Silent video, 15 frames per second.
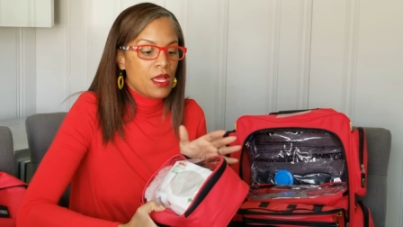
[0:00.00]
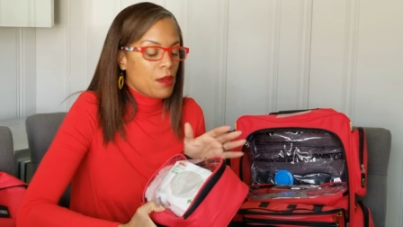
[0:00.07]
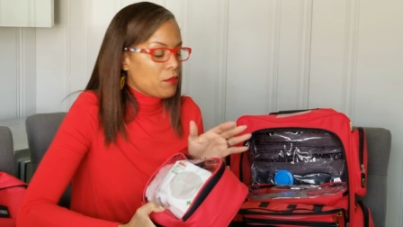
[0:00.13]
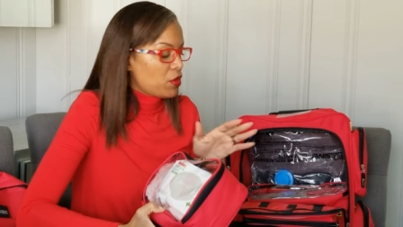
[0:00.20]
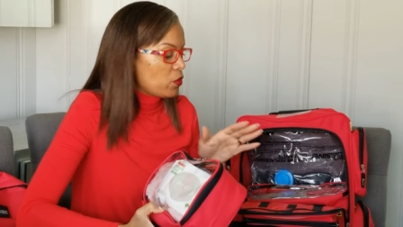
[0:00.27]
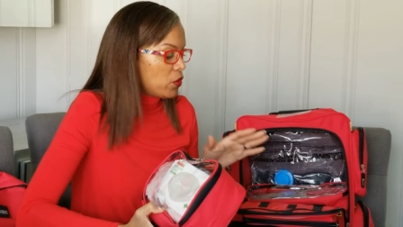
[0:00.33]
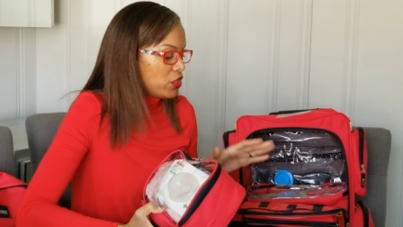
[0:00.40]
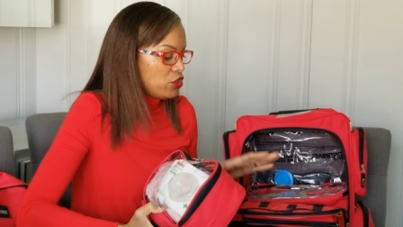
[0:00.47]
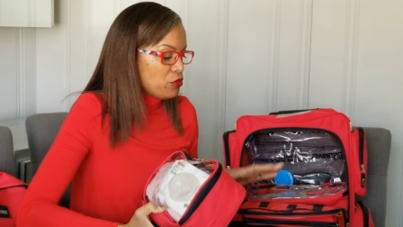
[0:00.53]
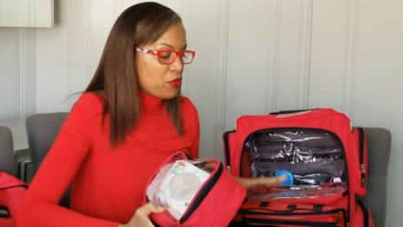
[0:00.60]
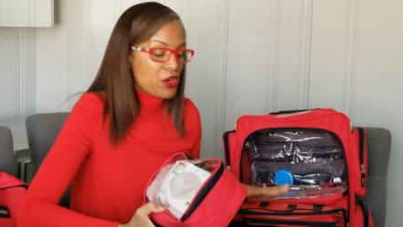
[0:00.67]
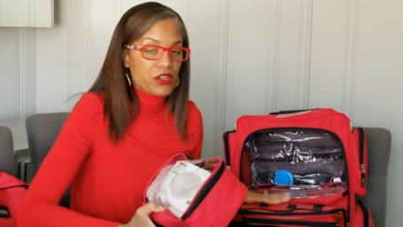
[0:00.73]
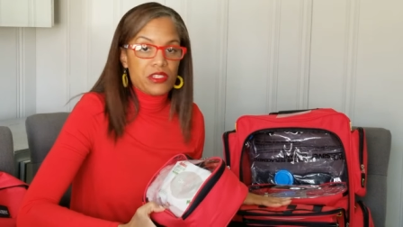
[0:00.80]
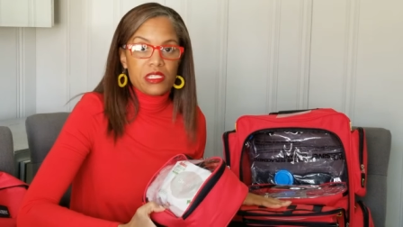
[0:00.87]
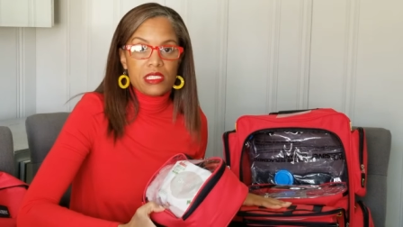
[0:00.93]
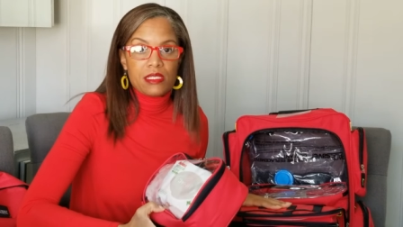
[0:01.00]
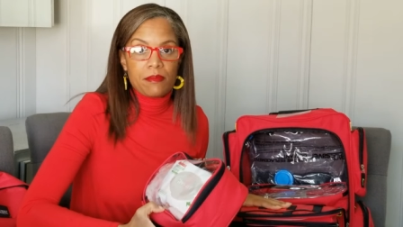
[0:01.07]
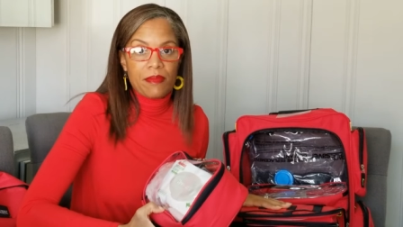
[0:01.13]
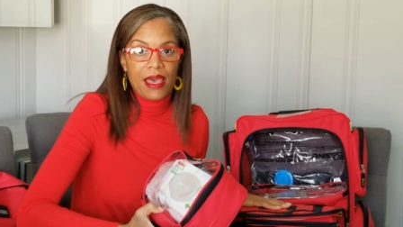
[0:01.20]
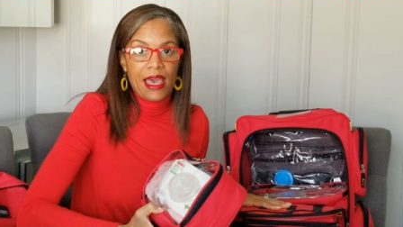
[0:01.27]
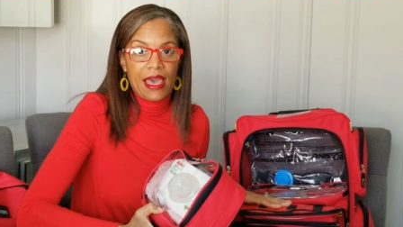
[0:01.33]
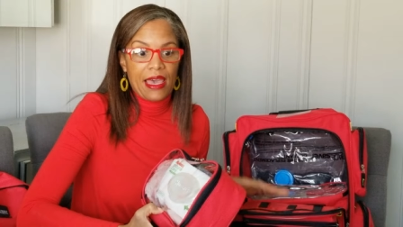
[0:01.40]
But when you purchase the
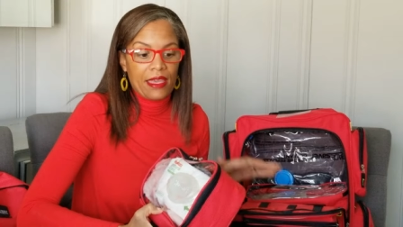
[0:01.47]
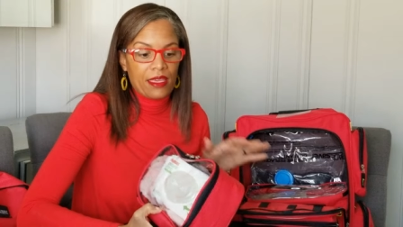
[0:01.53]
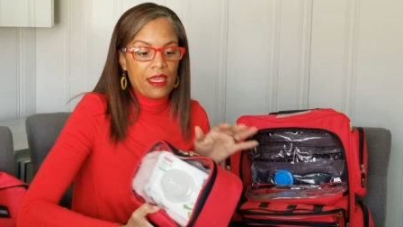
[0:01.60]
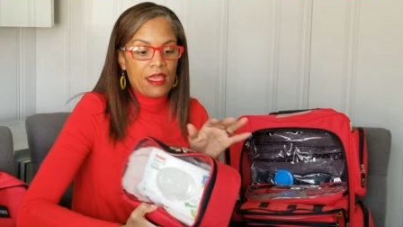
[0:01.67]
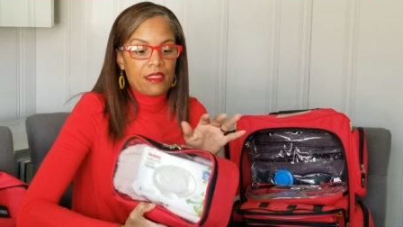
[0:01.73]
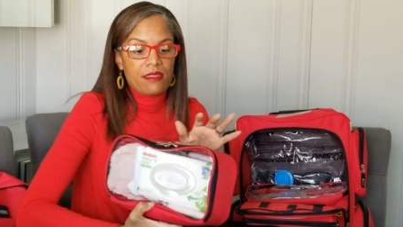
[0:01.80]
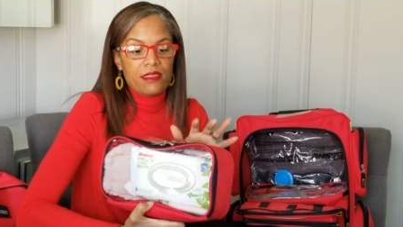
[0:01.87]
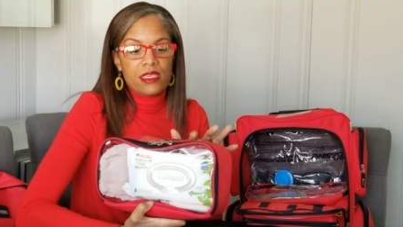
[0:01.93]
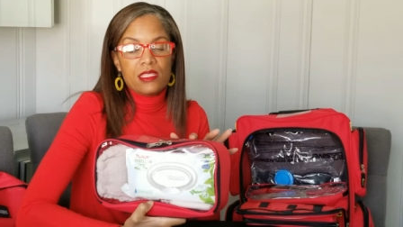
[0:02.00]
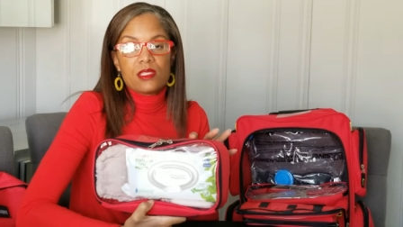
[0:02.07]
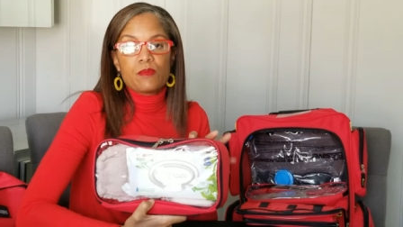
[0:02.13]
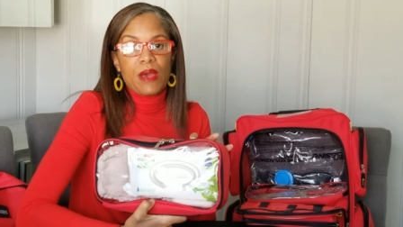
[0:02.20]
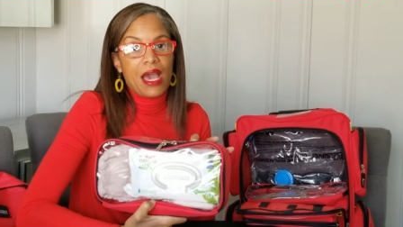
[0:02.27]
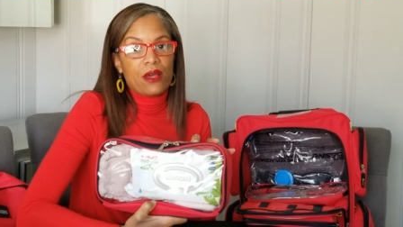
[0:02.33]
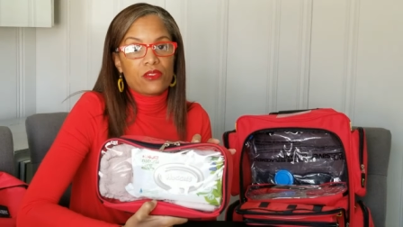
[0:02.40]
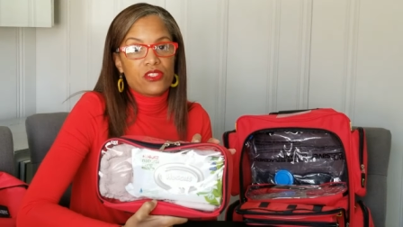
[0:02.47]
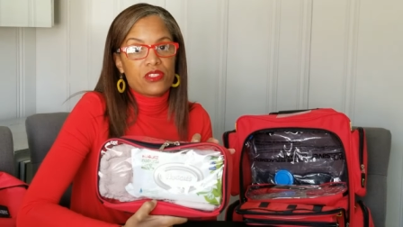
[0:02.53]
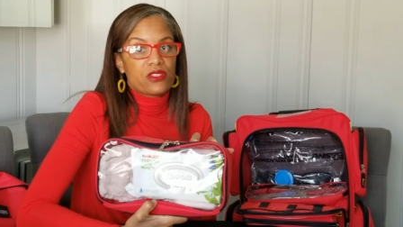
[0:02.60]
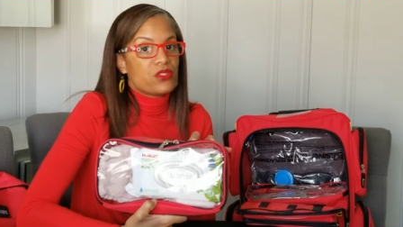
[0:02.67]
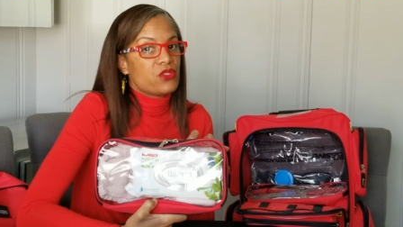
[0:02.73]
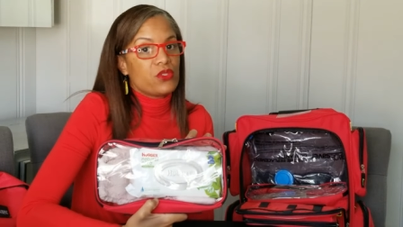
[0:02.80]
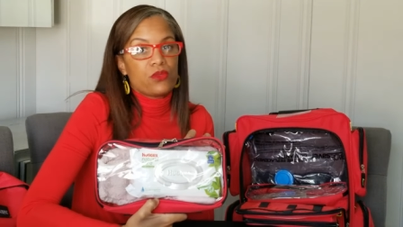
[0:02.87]
bag, these
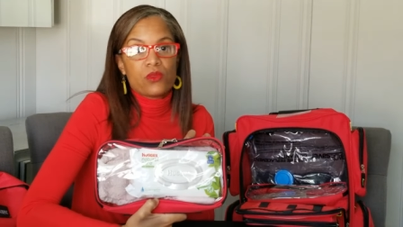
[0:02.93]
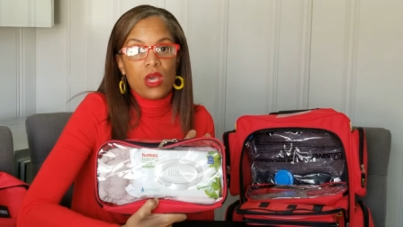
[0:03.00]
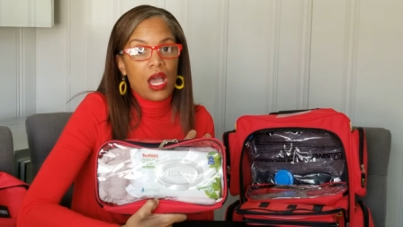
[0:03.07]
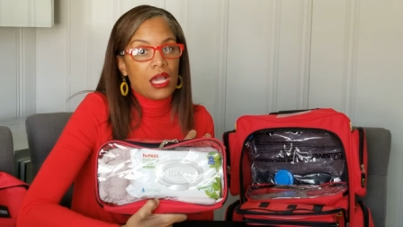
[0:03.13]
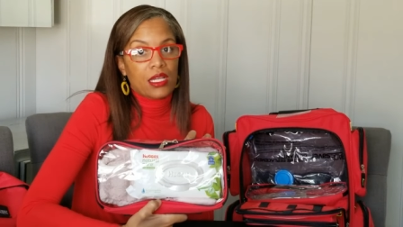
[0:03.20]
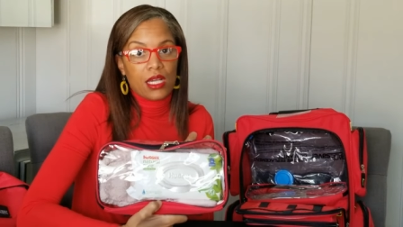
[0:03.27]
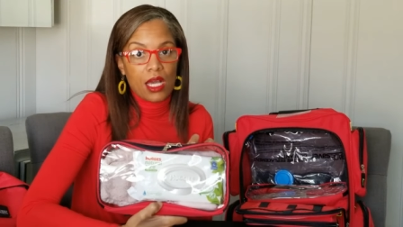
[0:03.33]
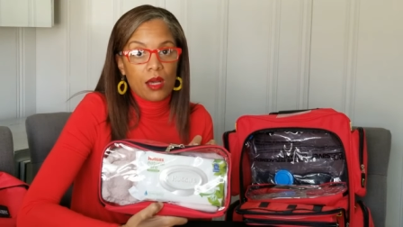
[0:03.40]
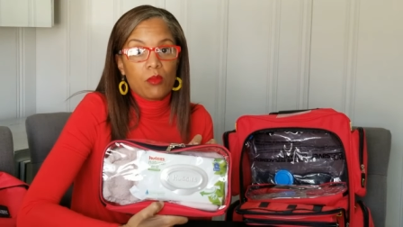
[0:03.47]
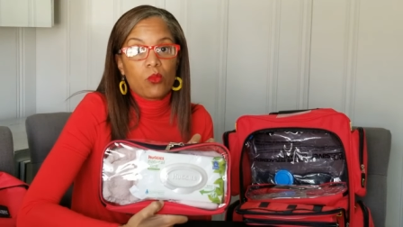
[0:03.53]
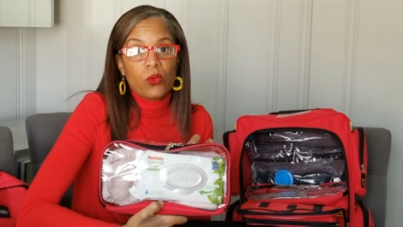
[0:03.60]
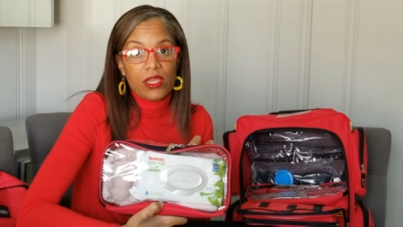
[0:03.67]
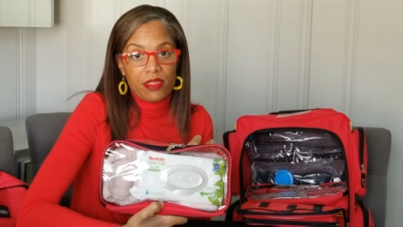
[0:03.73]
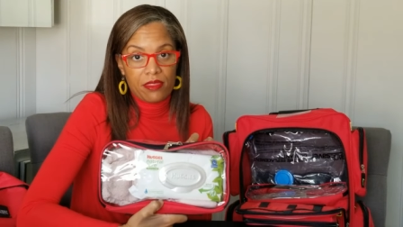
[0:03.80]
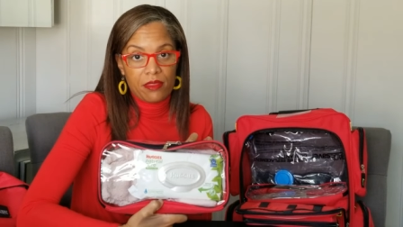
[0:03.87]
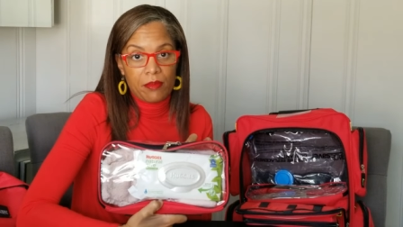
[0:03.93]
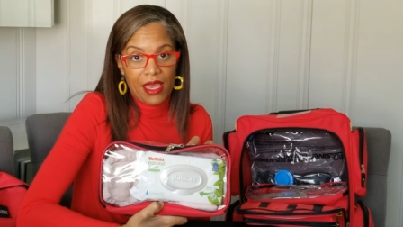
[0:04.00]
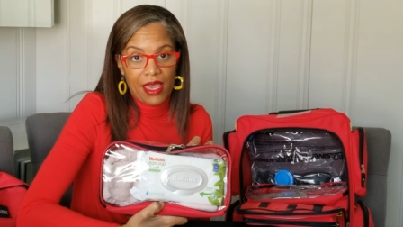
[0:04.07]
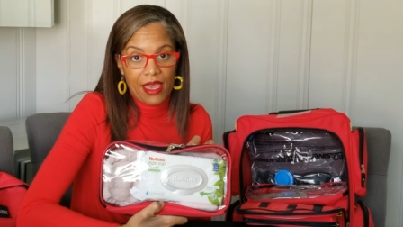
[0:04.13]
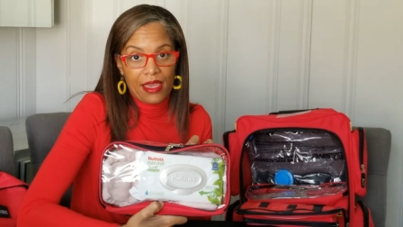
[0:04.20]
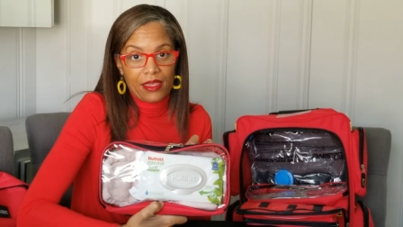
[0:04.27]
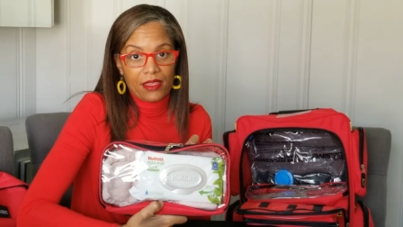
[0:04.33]
pouches do not come with the
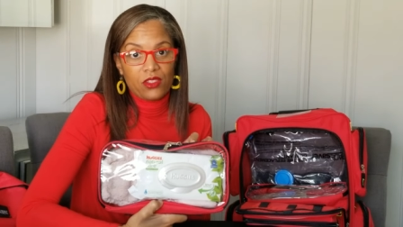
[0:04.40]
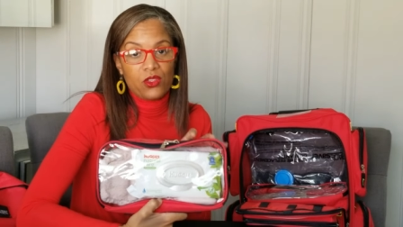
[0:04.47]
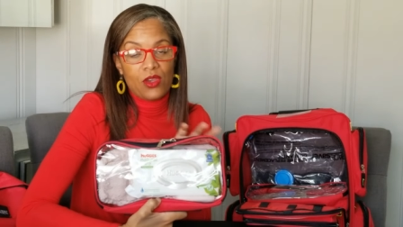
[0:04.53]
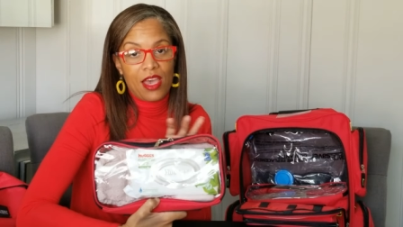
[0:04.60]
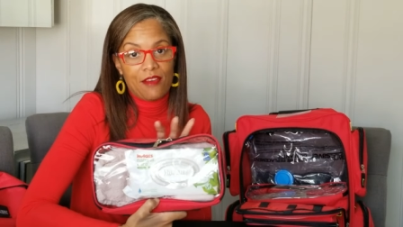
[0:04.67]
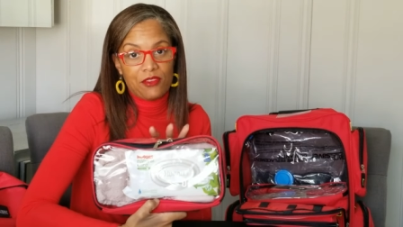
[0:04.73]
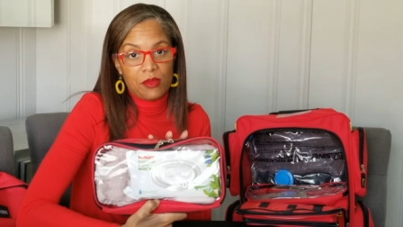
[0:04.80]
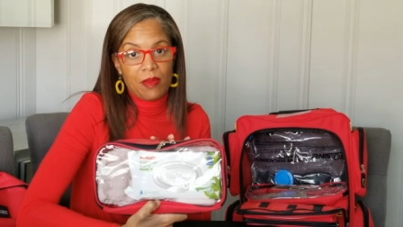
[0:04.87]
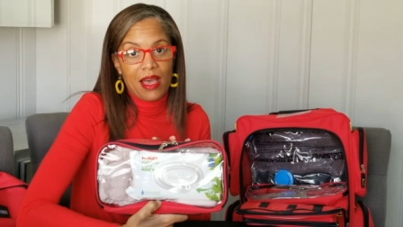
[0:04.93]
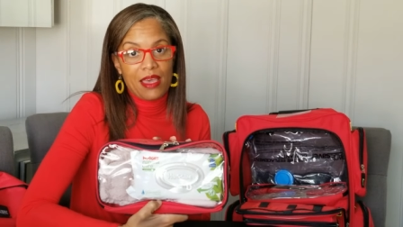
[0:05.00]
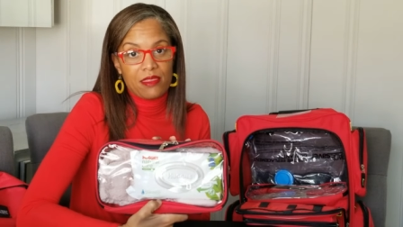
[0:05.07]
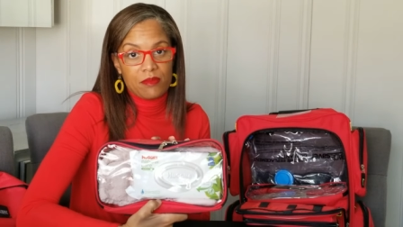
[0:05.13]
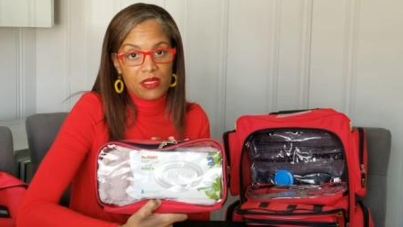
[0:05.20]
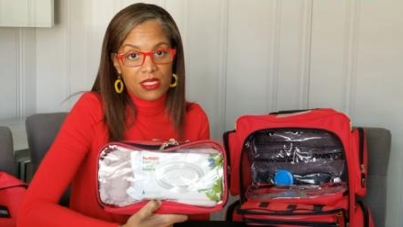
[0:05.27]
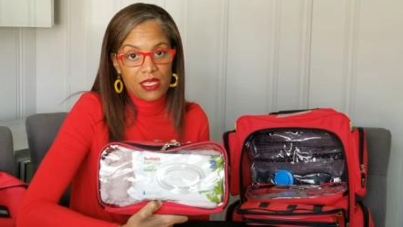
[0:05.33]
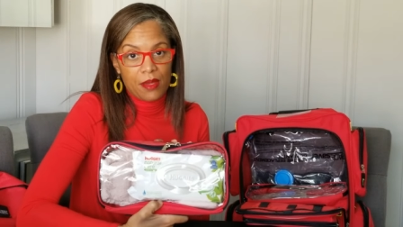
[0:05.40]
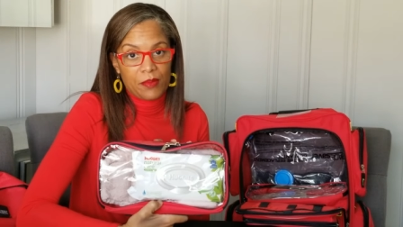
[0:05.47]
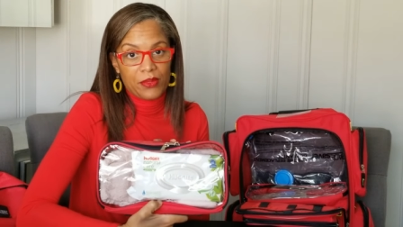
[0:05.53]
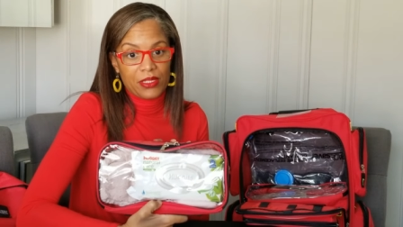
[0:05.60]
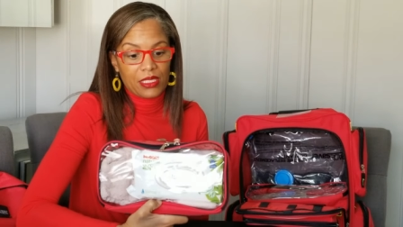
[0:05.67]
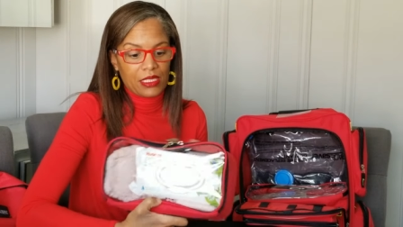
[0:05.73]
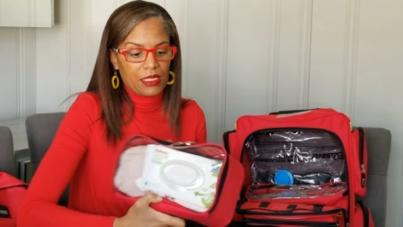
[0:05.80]
bag. You have to buy them
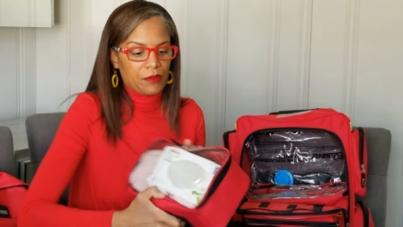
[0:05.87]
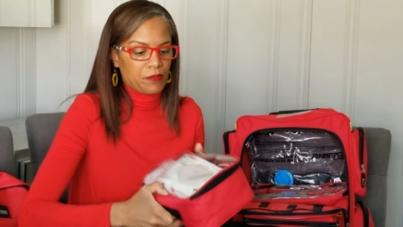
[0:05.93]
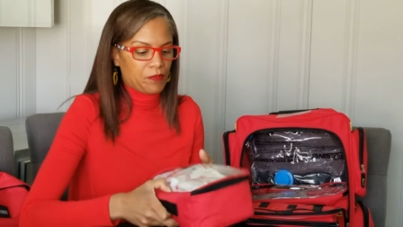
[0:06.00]
separately.